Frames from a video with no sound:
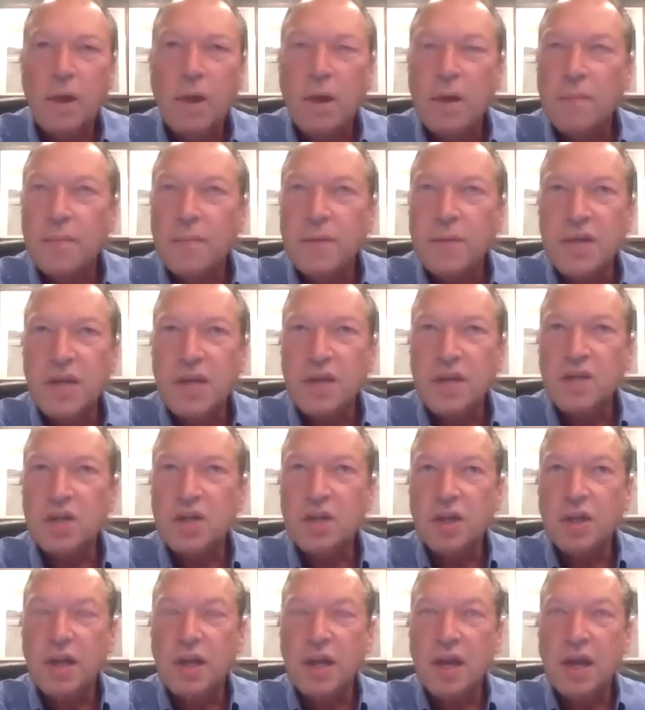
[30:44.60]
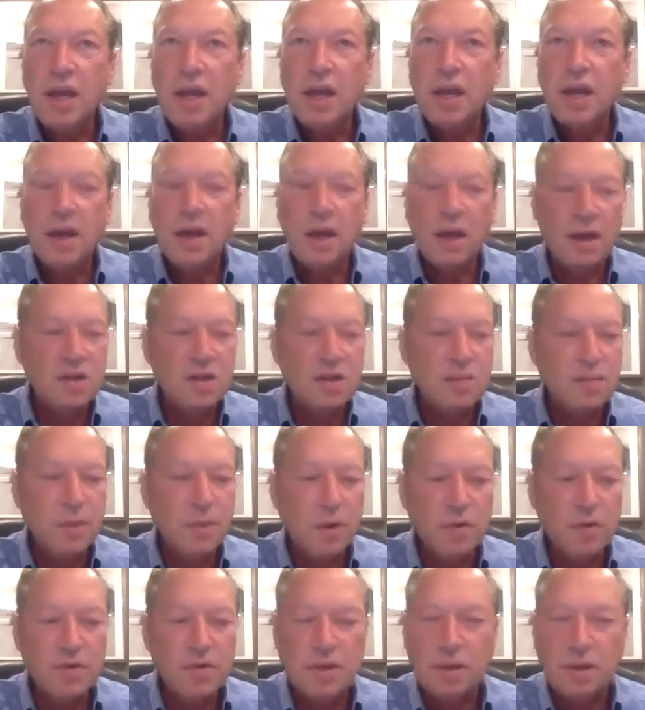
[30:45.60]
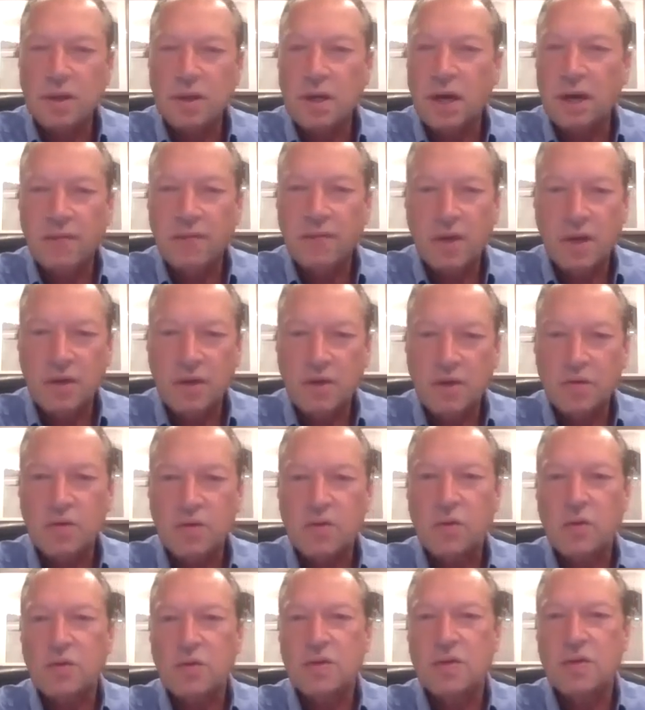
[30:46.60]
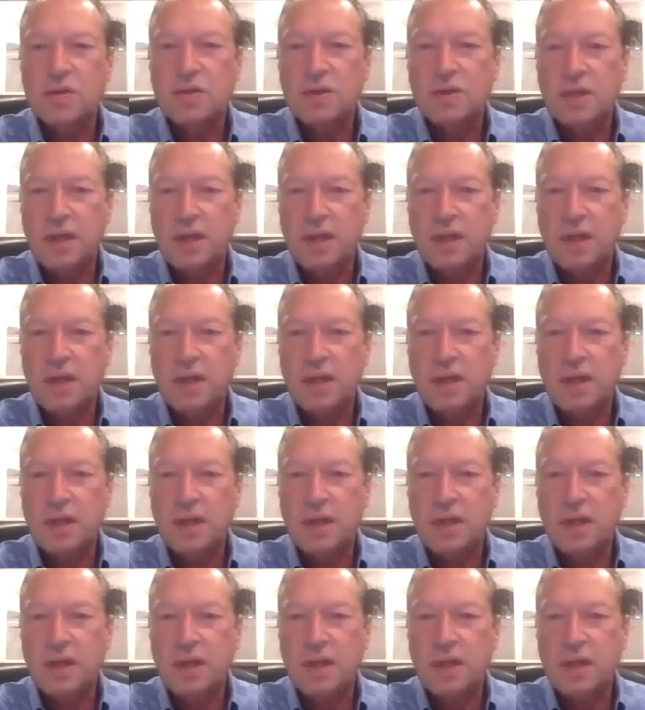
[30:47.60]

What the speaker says: potentially exposing confidential sources,